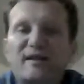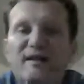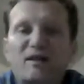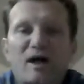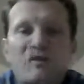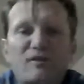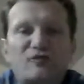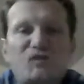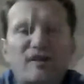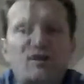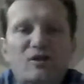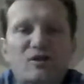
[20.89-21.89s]
in other
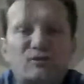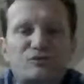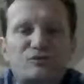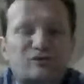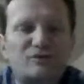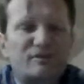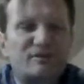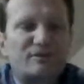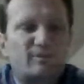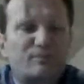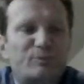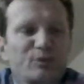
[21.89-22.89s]
videos,
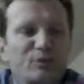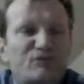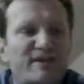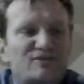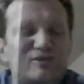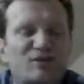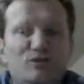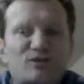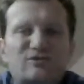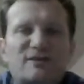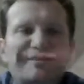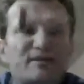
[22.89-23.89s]

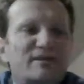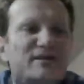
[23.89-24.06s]
professors and